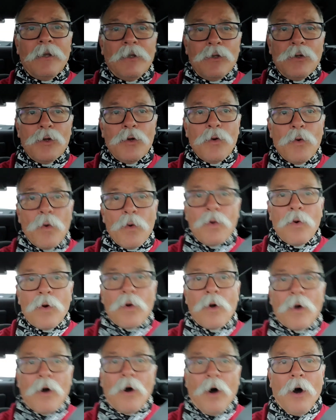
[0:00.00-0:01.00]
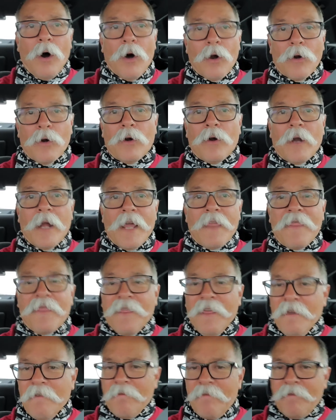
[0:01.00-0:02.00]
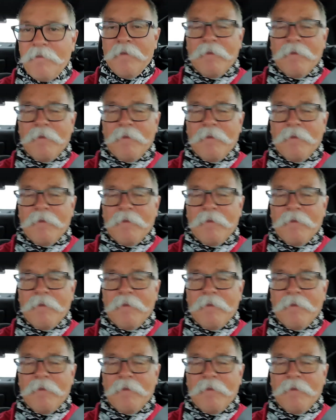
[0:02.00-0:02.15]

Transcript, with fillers: you are a thief,